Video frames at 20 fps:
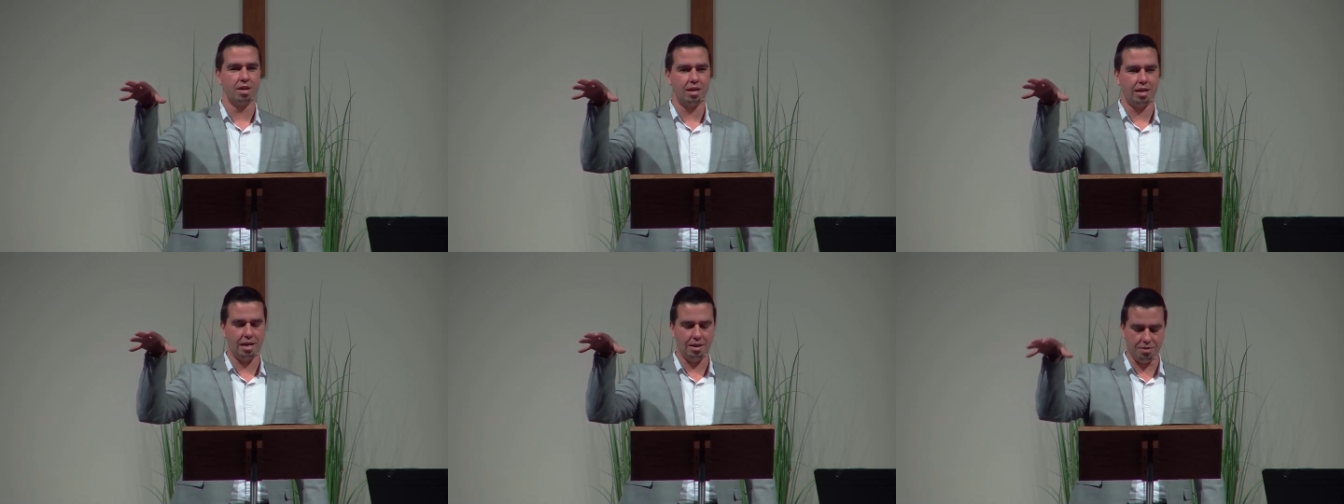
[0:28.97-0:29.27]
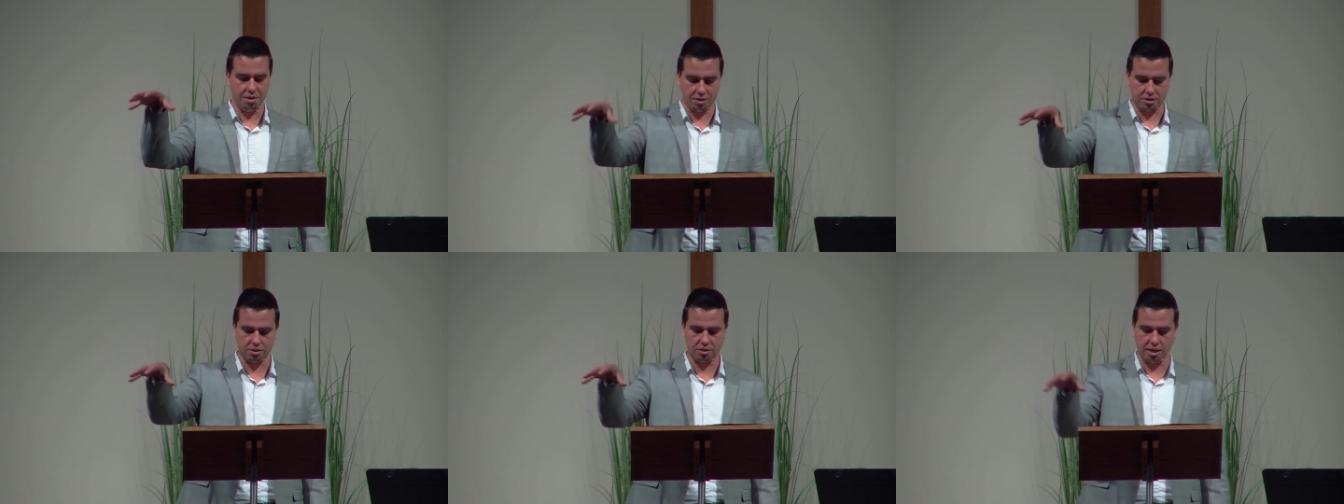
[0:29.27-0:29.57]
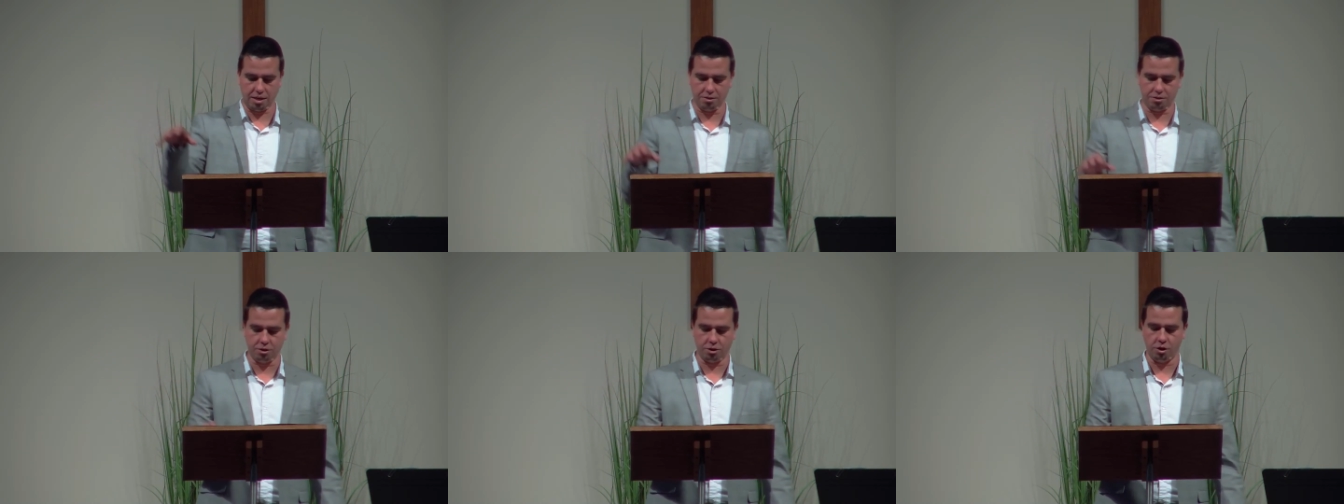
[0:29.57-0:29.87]
in the
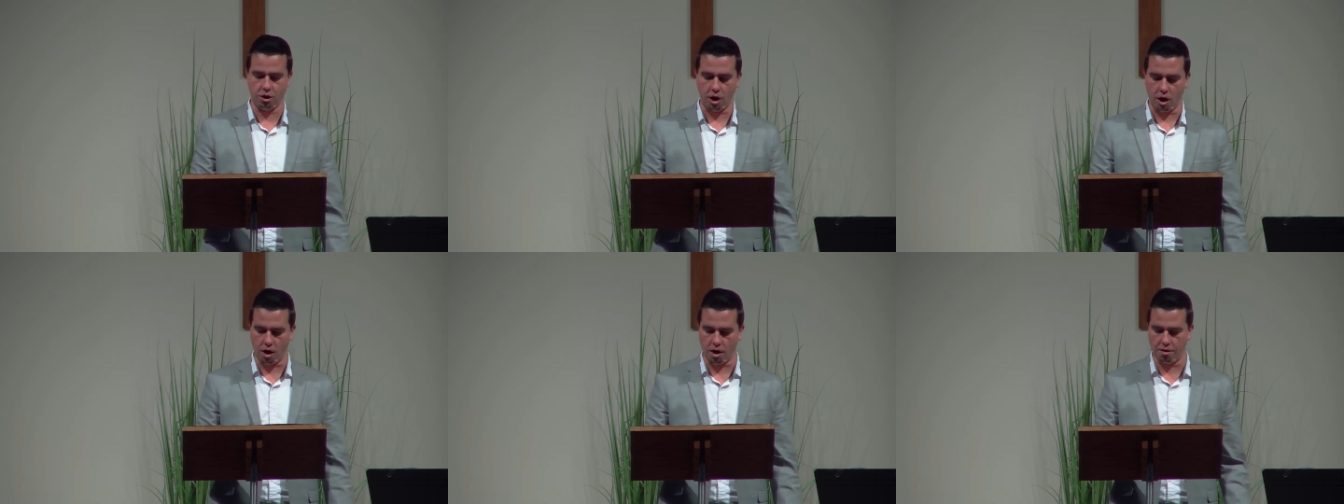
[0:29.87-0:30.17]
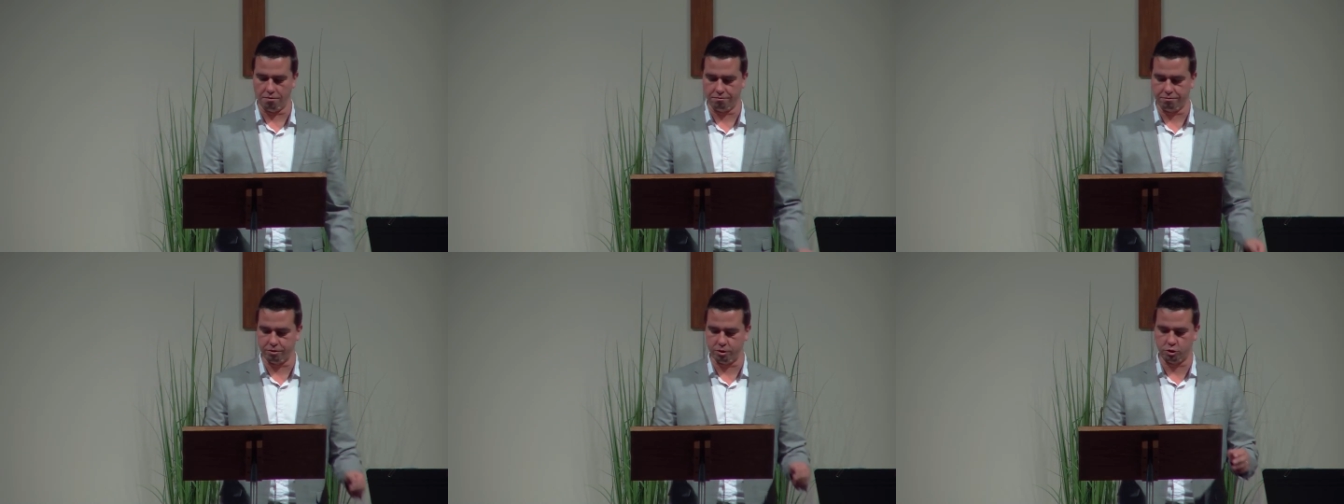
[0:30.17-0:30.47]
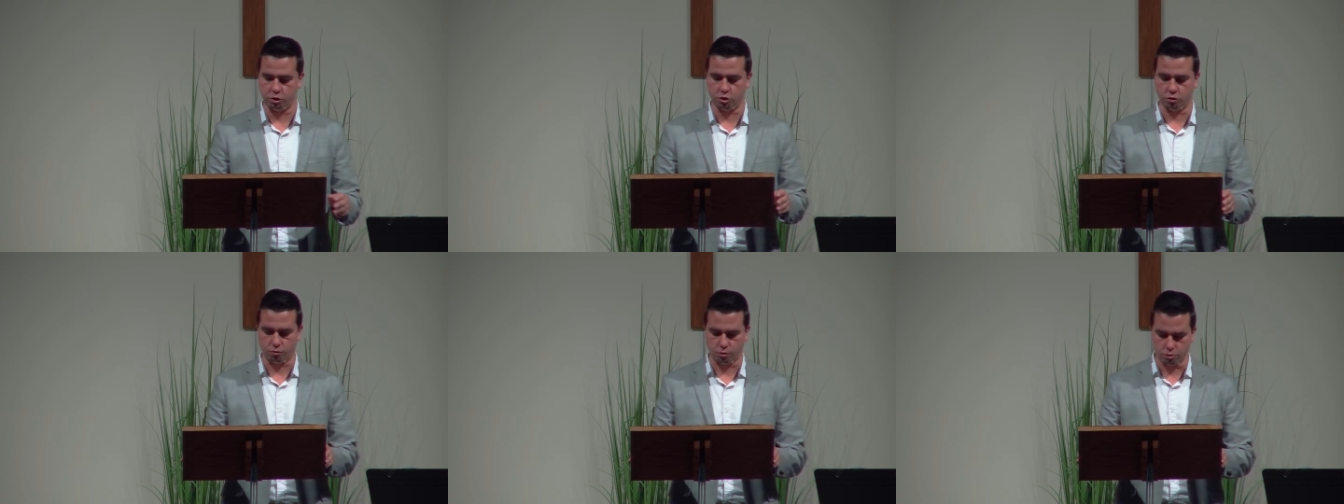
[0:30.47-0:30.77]
center of
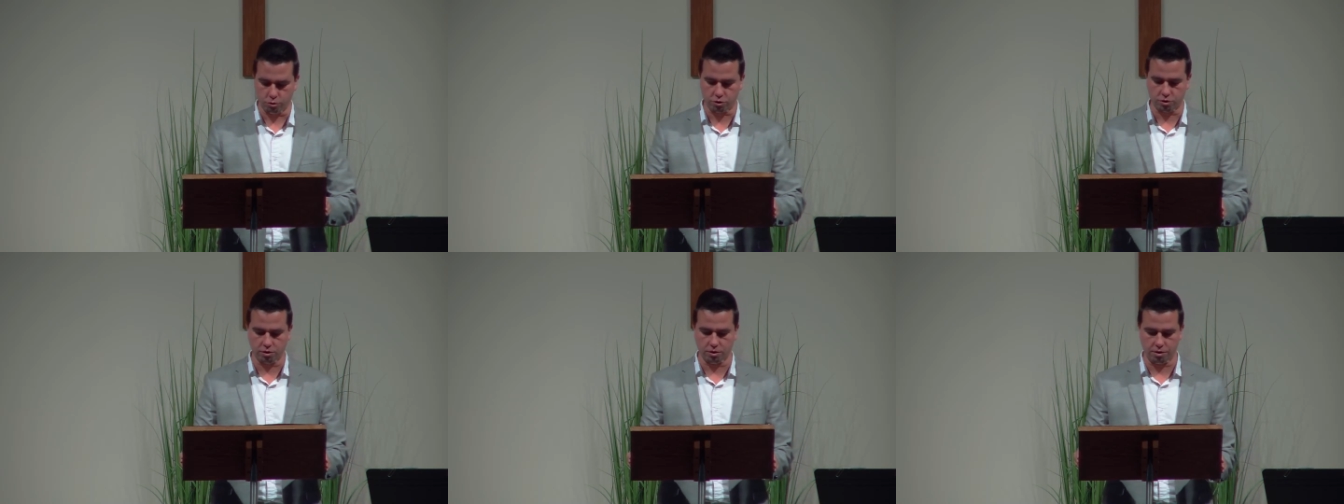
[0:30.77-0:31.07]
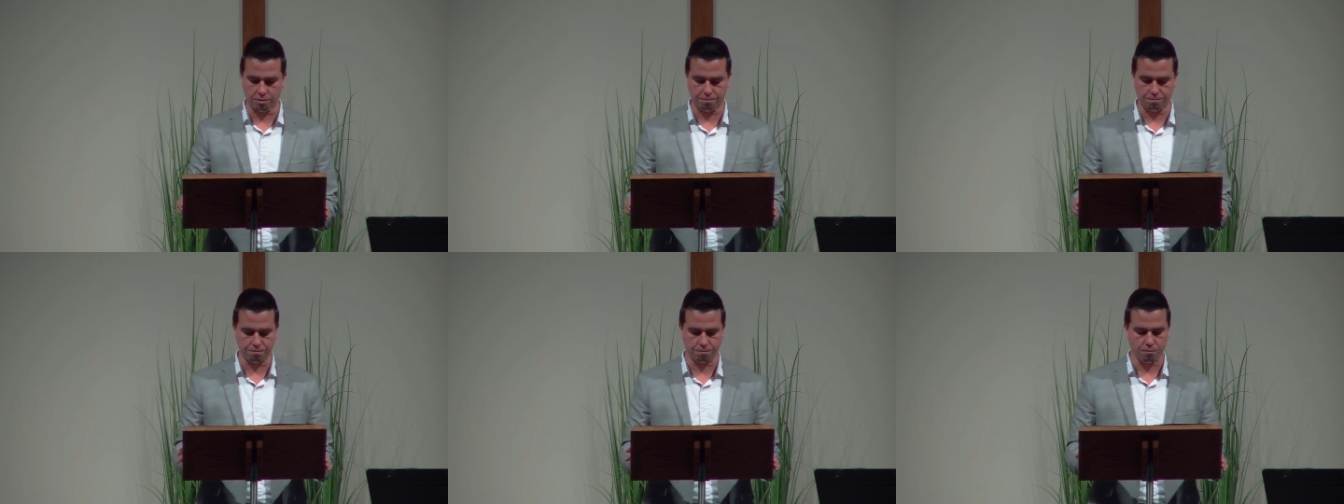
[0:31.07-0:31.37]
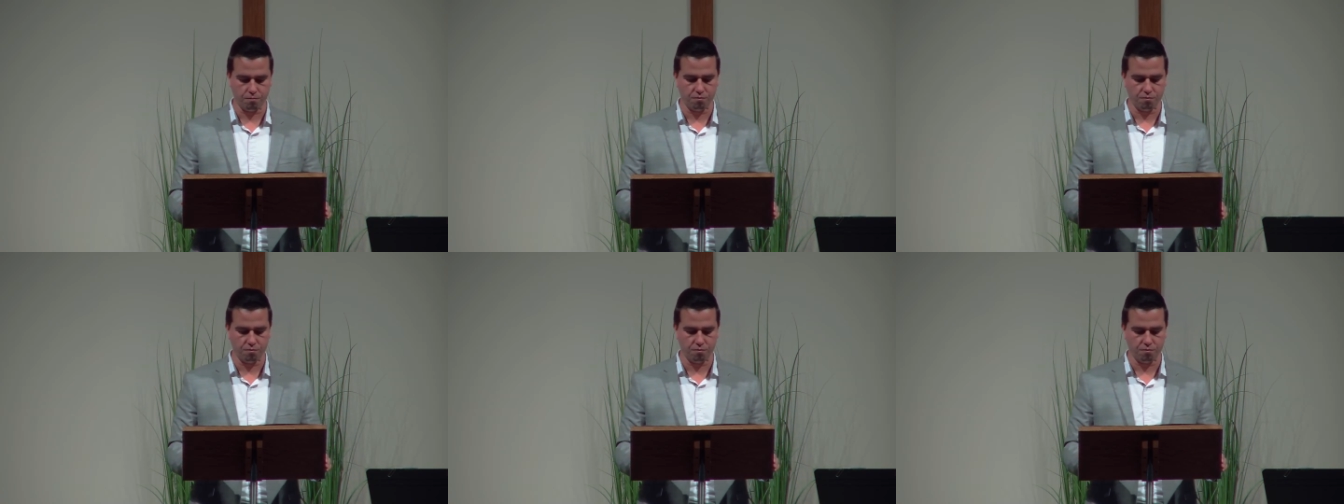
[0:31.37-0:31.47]
Jerusalem.